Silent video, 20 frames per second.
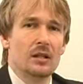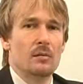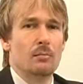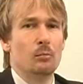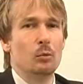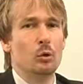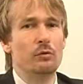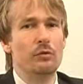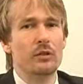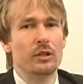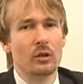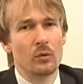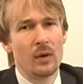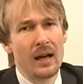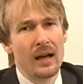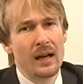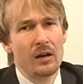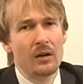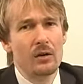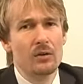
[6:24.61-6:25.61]
moving
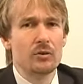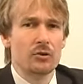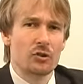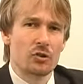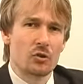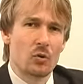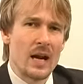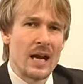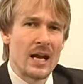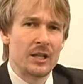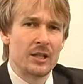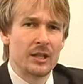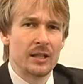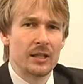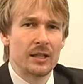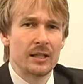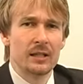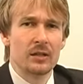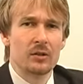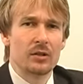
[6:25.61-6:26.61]
around or
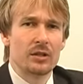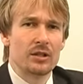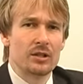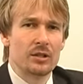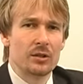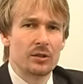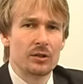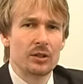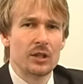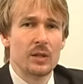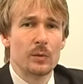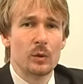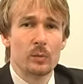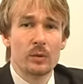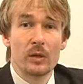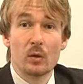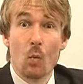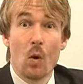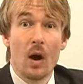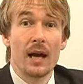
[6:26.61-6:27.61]
scratching, or they still seem to
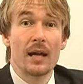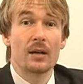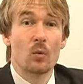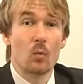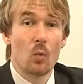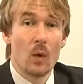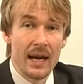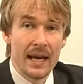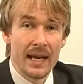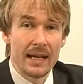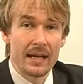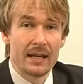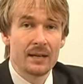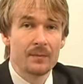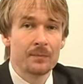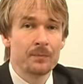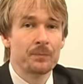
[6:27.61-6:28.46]
be wide awake,